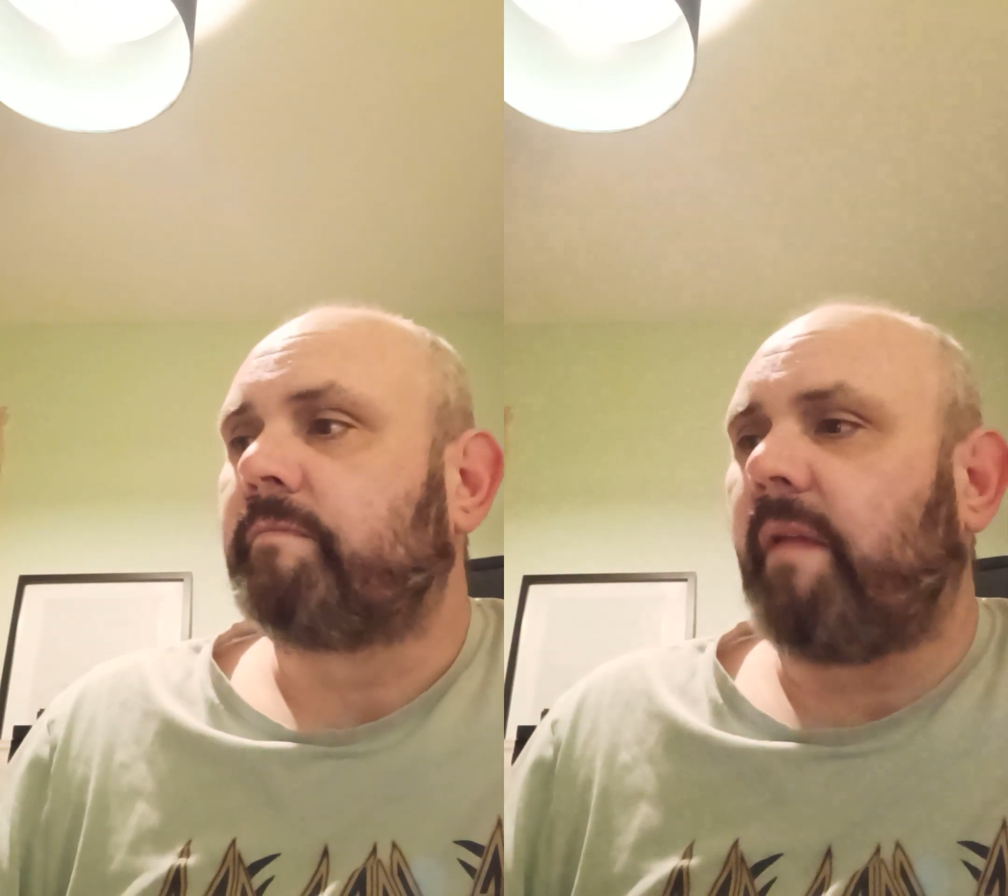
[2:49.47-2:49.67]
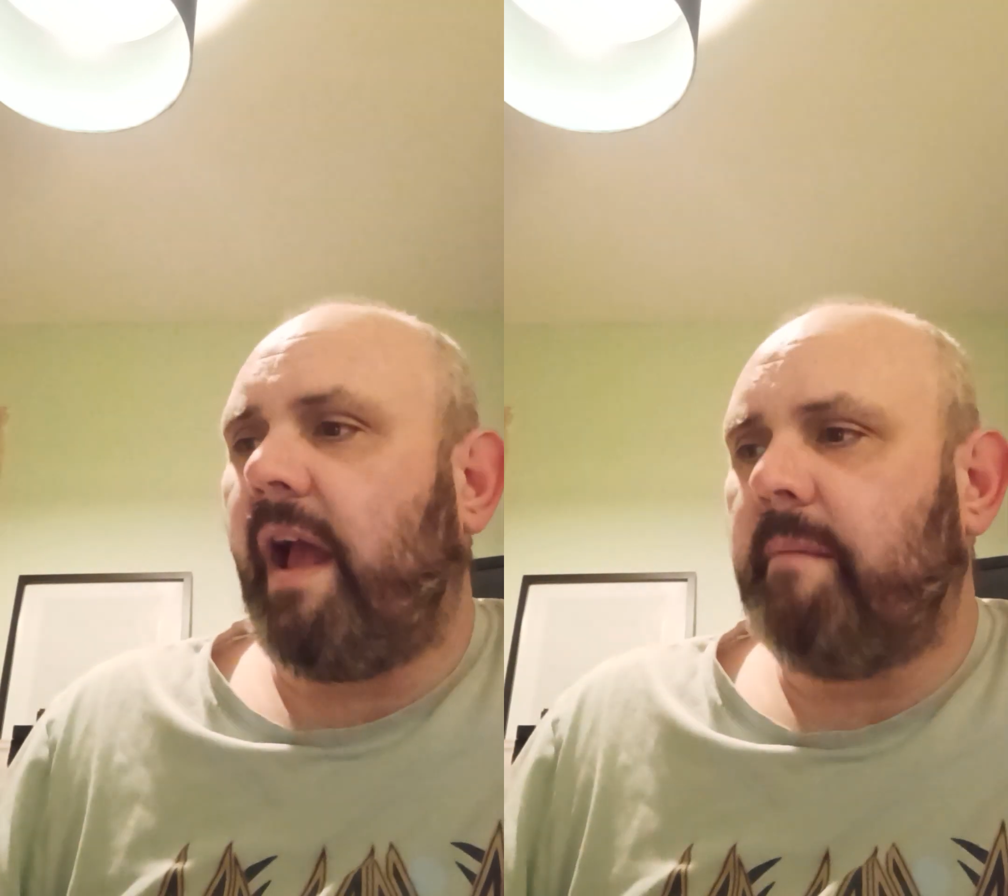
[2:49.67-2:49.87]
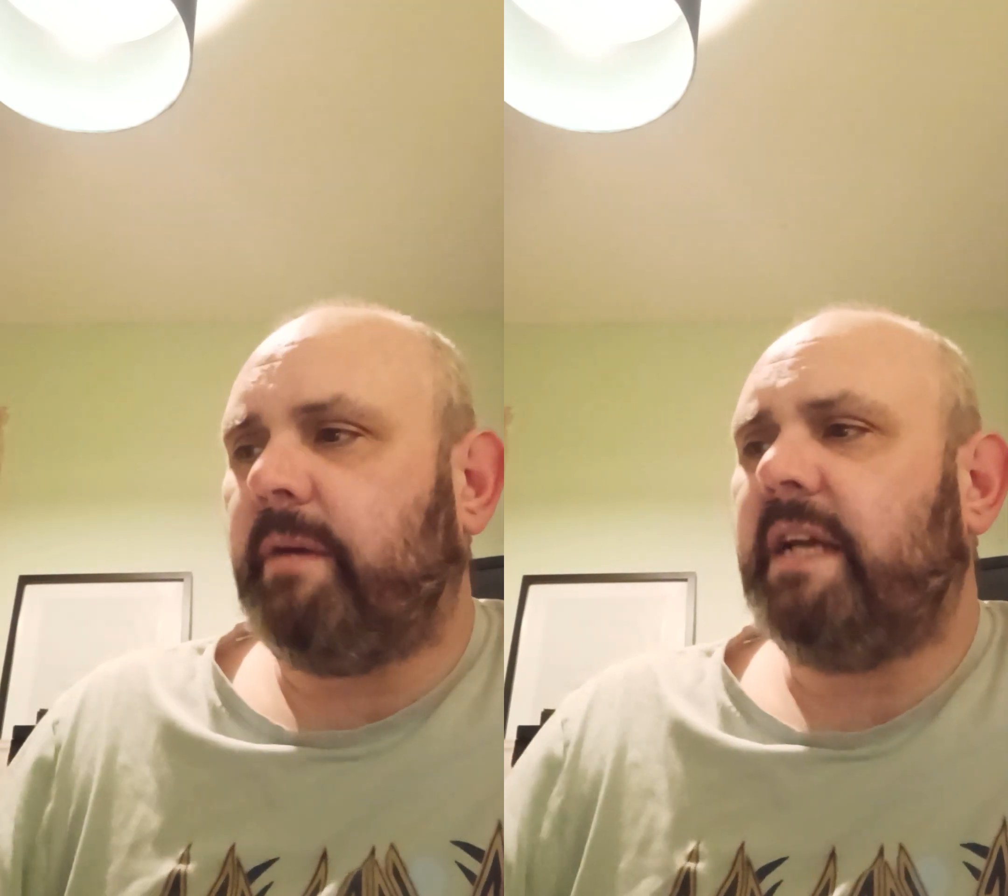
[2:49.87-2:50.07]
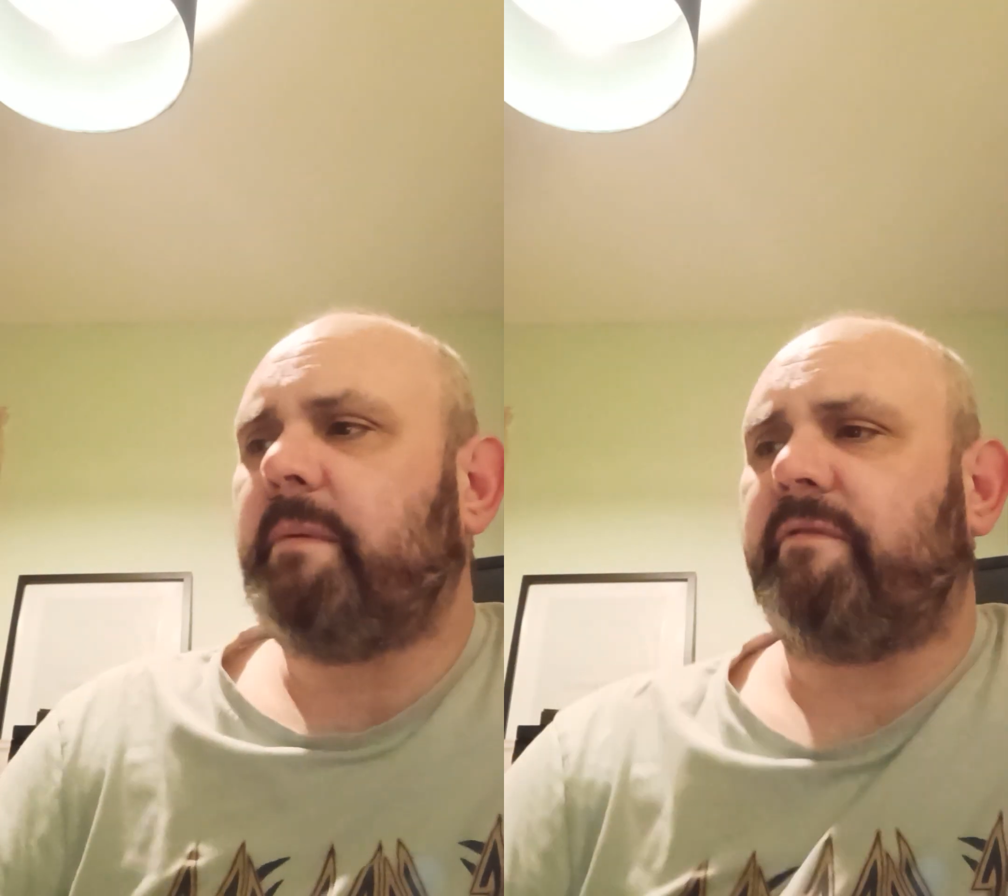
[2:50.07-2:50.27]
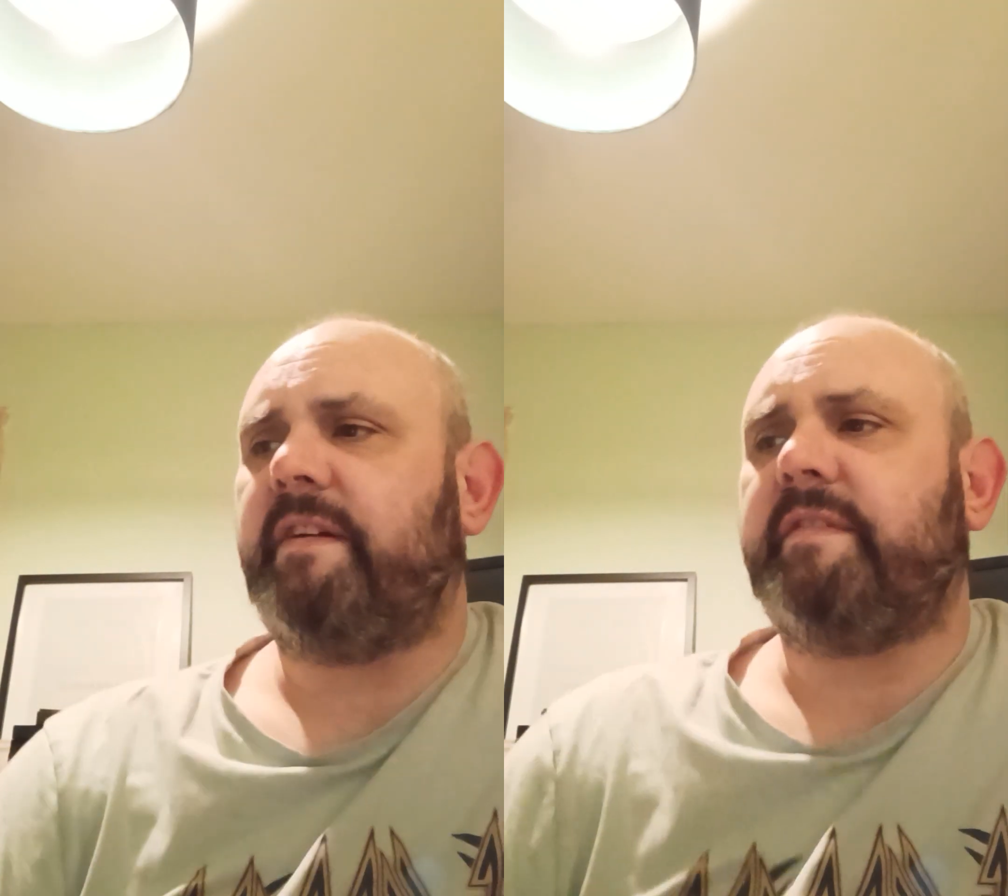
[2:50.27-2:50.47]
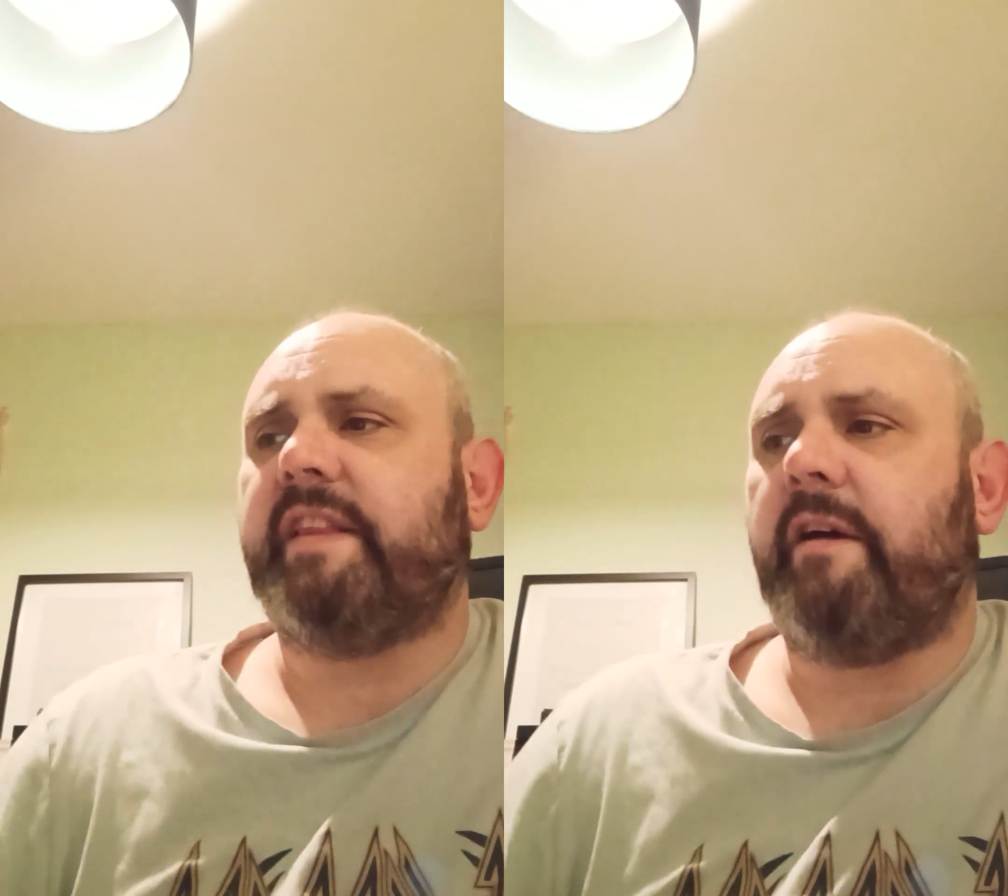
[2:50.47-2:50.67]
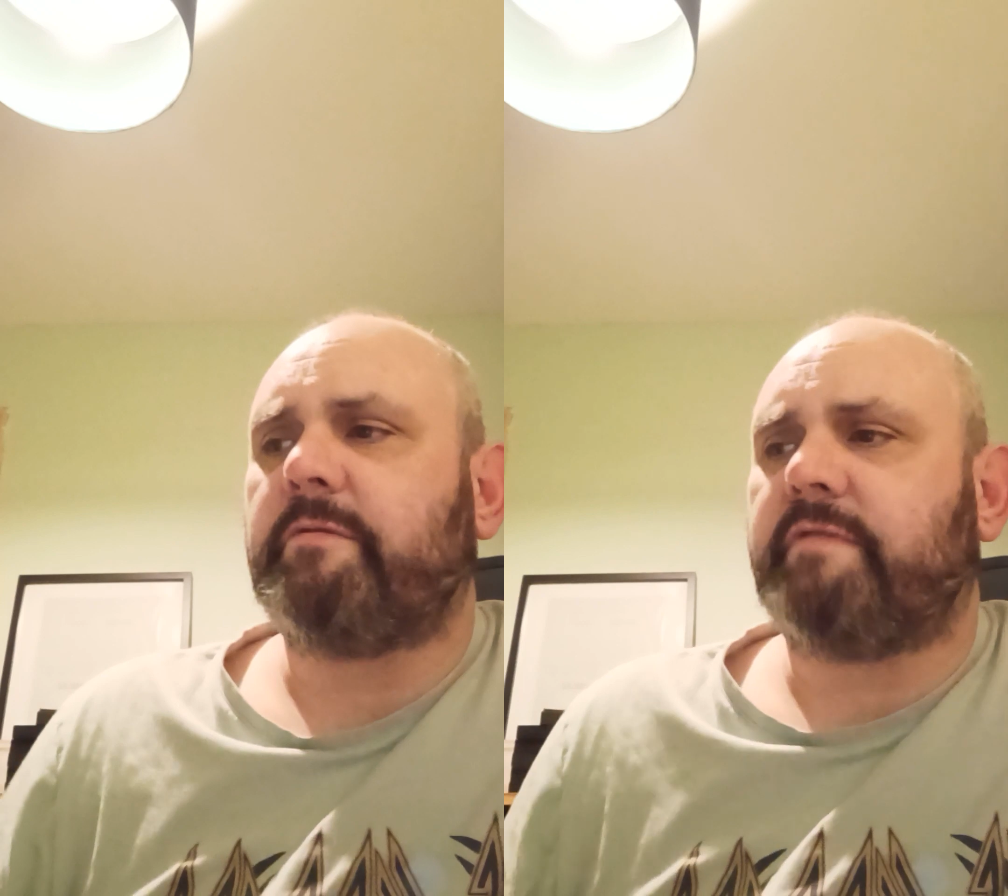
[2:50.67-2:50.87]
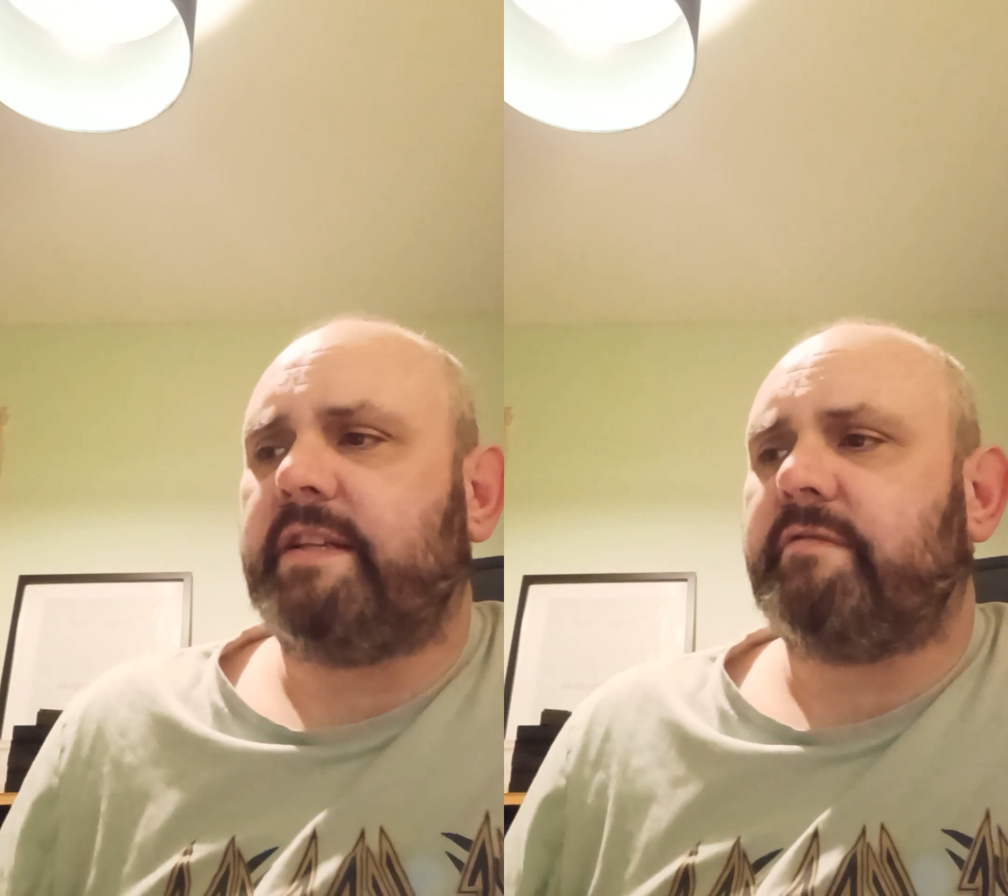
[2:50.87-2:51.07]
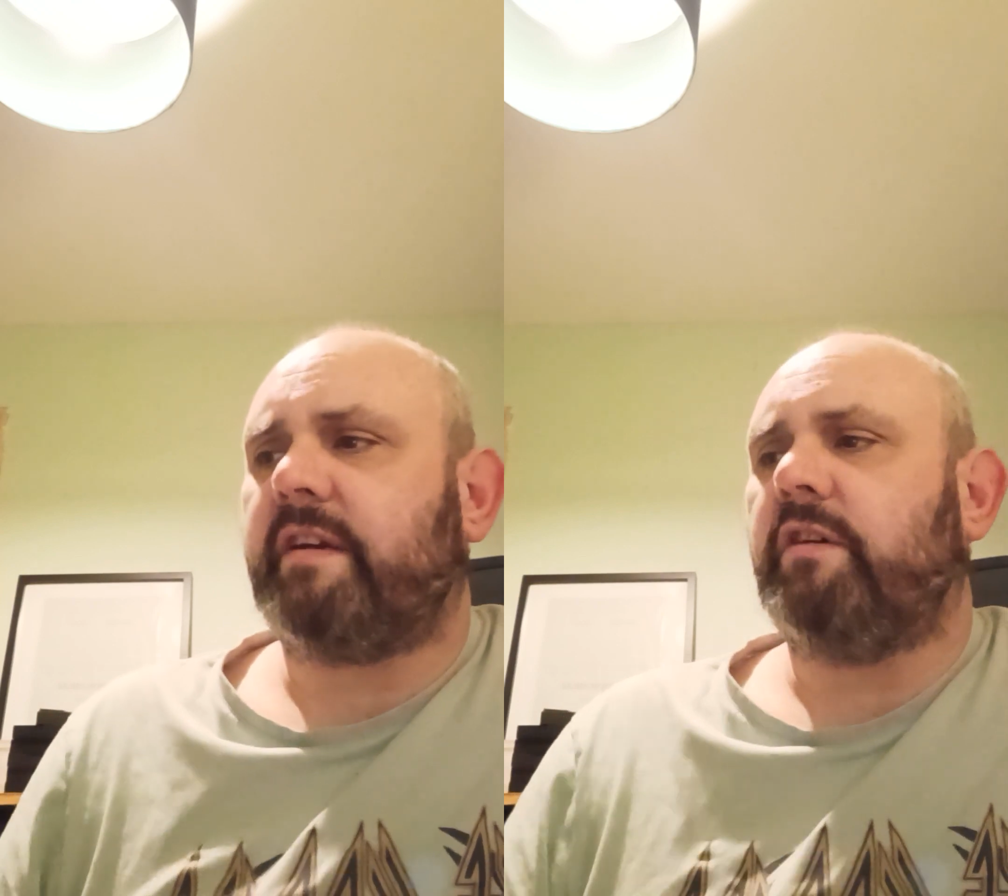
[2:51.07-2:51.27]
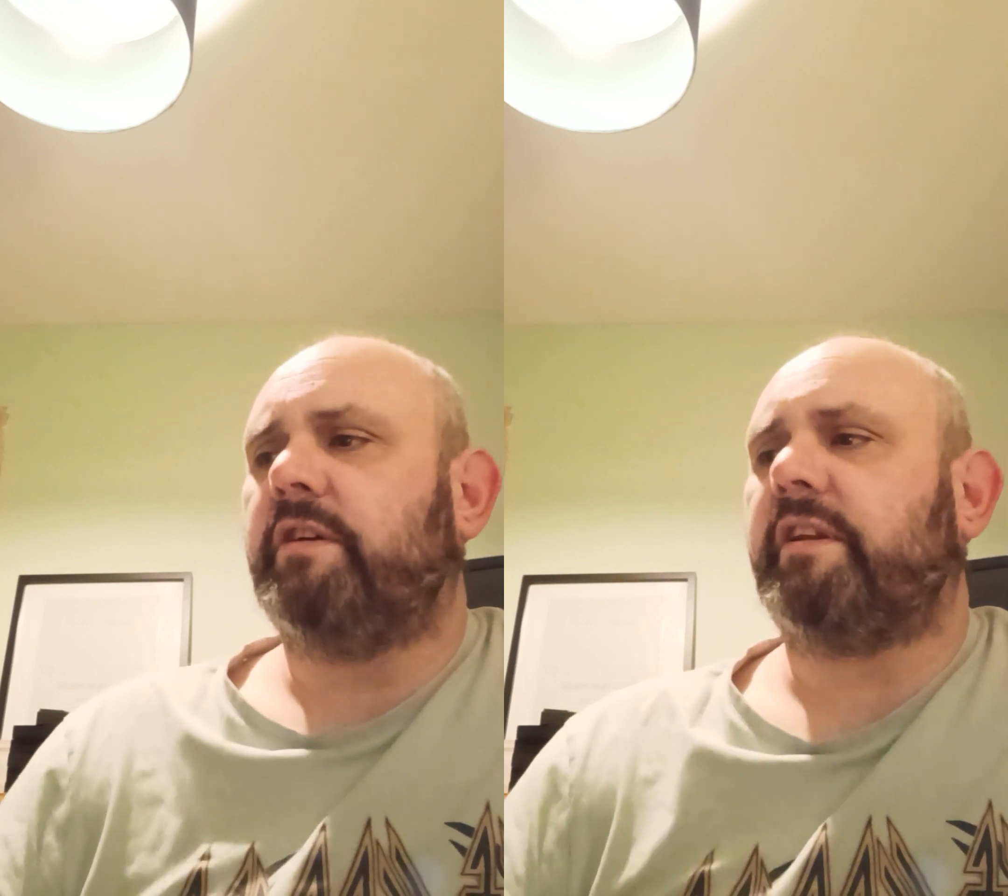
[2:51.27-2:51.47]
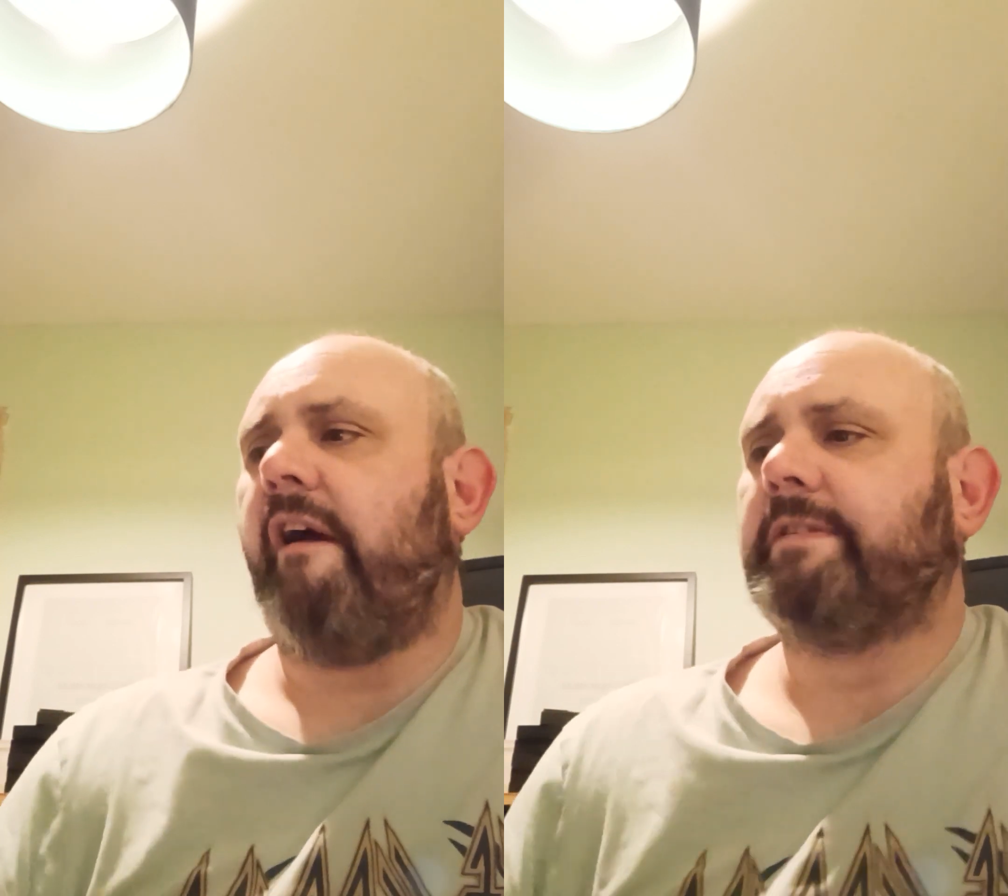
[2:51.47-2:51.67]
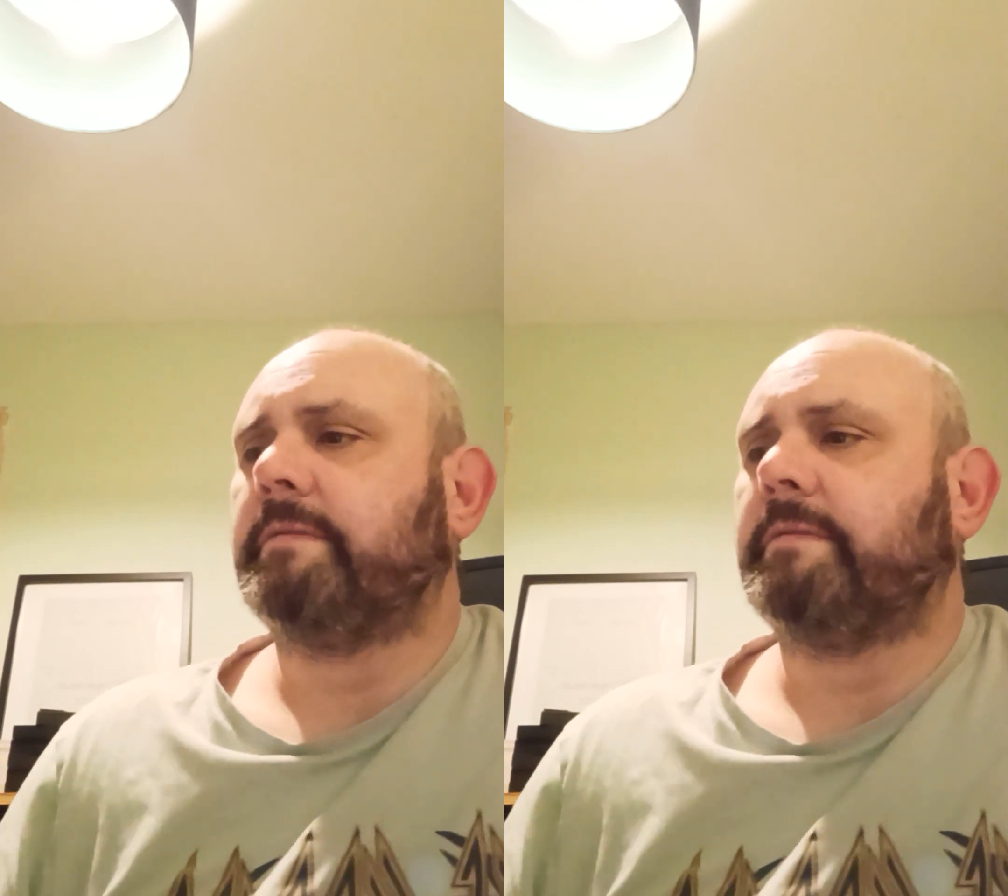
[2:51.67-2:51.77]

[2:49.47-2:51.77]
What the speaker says: But I had about 50 that I was ready to record.